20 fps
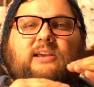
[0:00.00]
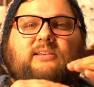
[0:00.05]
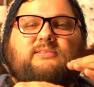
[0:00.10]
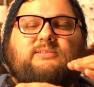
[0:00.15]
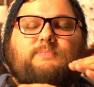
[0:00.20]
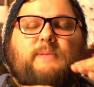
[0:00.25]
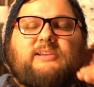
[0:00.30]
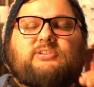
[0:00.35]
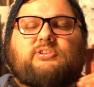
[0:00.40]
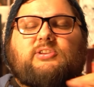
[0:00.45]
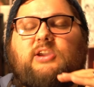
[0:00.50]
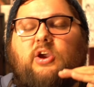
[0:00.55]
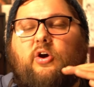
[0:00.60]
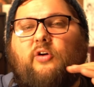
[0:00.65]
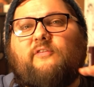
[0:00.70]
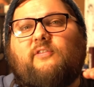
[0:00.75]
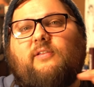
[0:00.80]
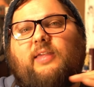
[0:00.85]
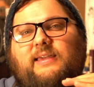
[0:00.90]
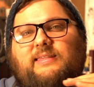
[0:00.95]
especially
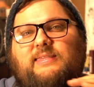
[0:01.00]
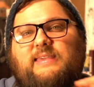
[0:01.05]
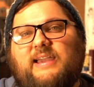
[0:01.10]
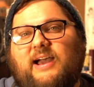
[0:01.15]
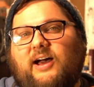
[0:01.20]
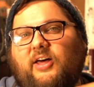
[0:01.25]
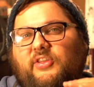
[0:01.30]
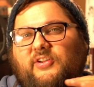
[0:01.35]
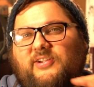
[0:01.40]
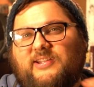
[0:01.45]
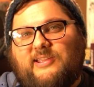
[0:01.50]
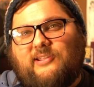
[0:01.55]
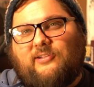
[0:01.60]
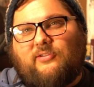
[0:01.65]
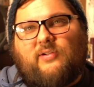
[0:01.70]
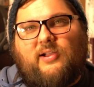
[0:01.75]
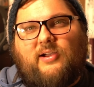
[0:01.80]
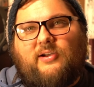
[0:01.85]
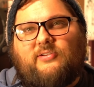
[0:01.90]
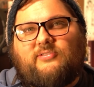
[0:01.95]
over like the other
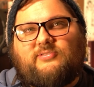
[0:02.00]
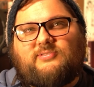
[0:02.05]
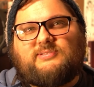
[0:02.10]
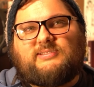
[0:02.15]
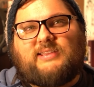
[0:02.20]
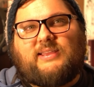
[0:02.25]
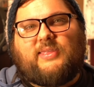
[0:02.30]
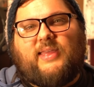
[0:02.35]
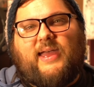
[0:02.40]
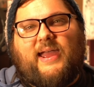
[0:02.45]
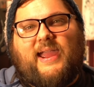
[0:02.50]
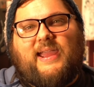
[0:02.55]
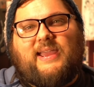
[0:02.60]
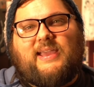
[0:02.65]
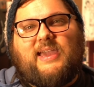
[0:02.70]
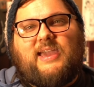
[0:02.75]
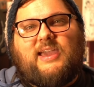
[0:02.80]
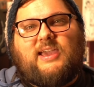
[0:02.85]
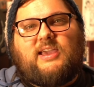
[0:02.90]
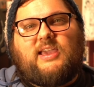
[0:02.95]
heroes, and like,
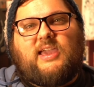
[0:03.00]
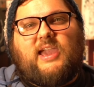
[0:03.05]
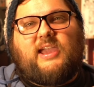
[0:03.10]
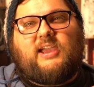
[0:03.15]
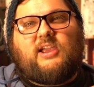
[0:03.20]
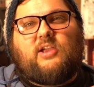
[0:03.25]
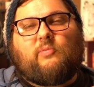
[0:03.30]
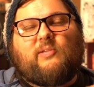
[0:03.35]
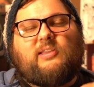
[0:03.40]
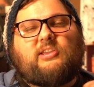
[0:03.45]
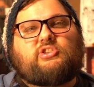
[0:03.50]
it really